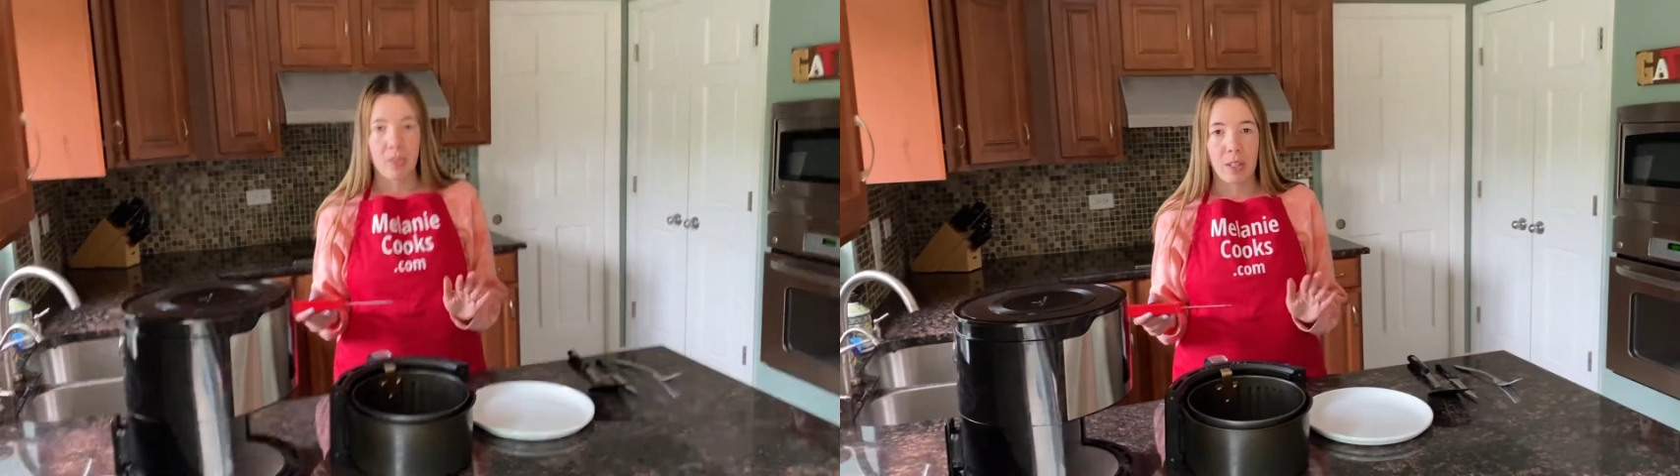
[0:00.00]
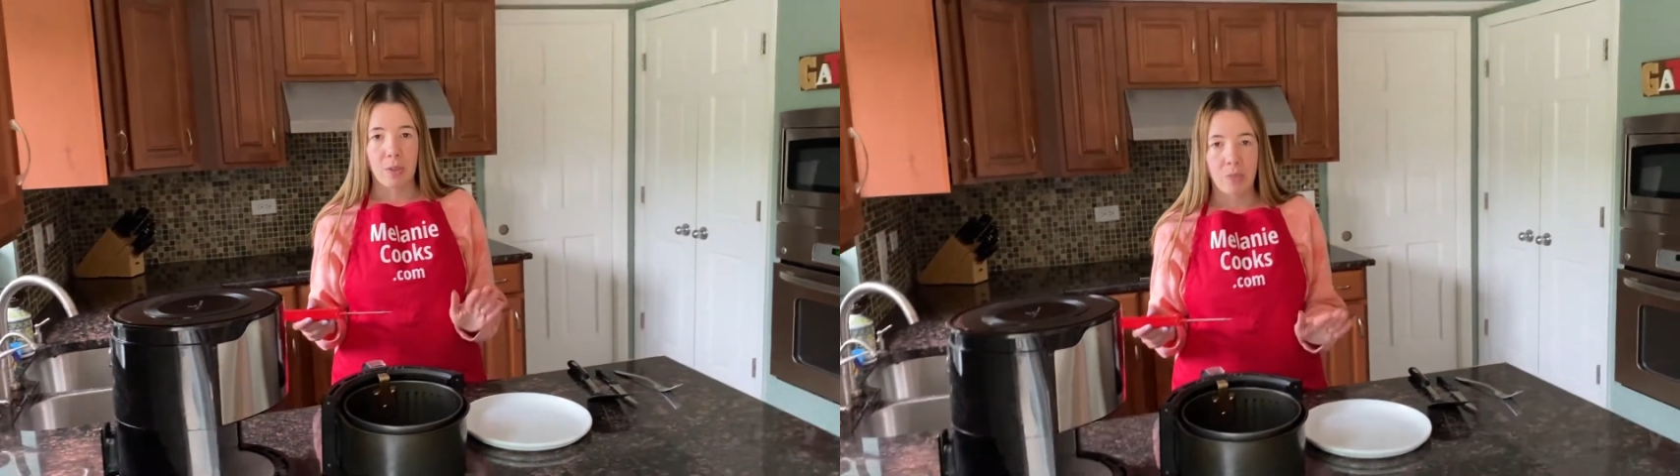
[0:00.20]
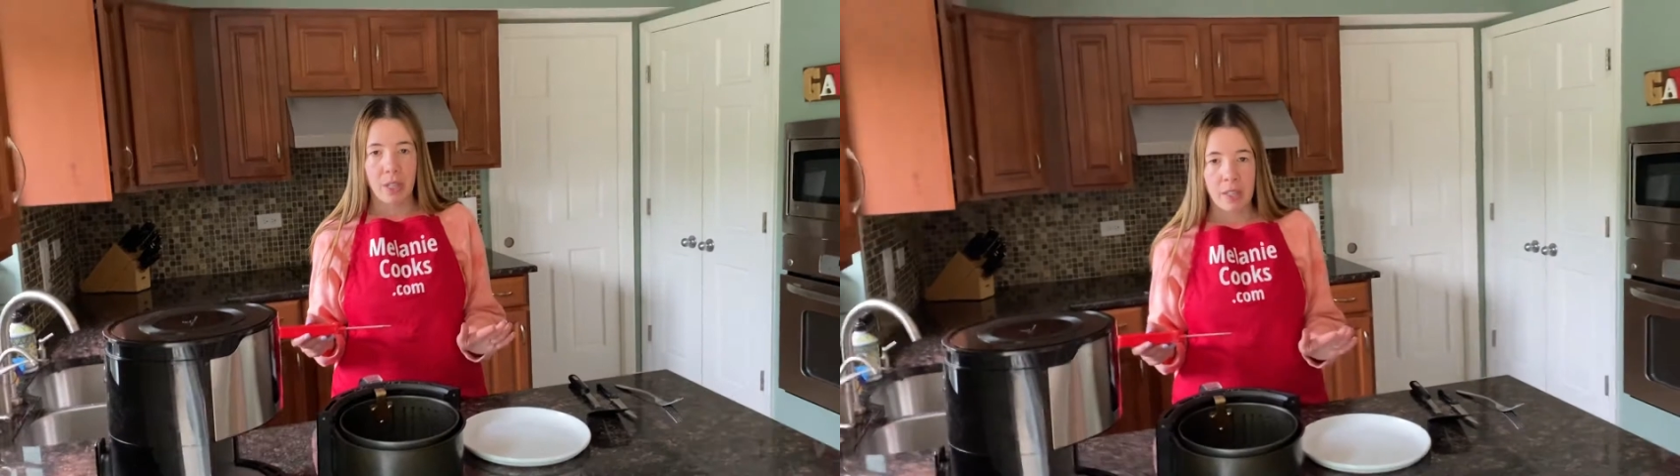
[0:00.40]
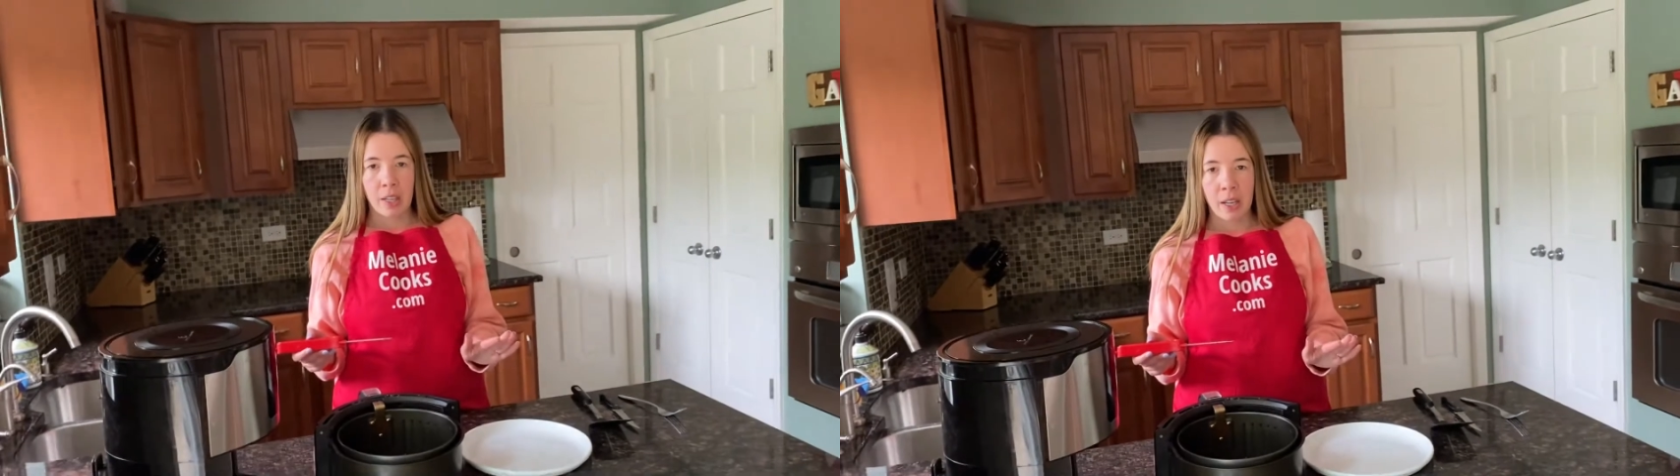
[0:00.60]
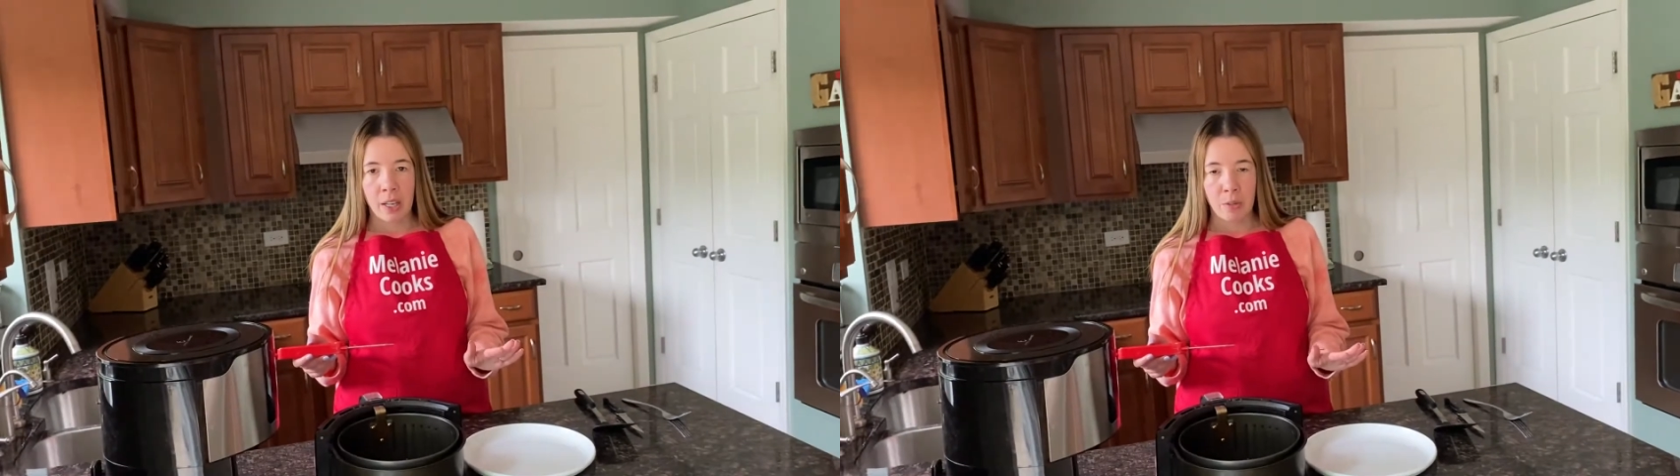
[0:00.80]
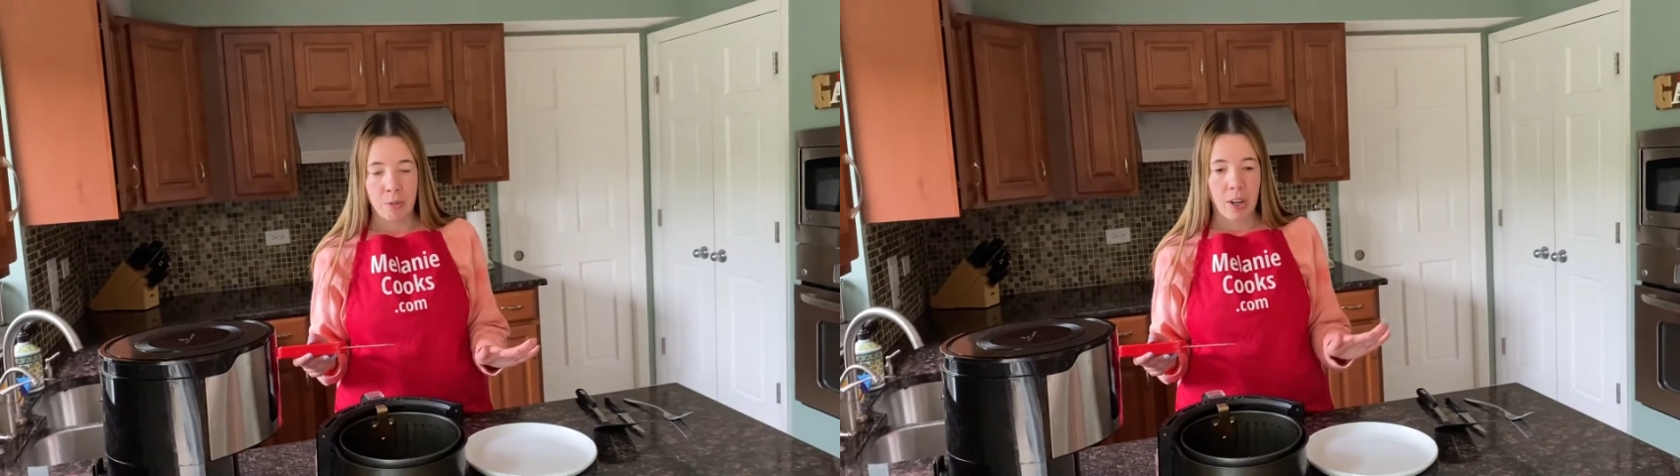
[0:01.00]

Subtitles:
degrees Fahrenheit,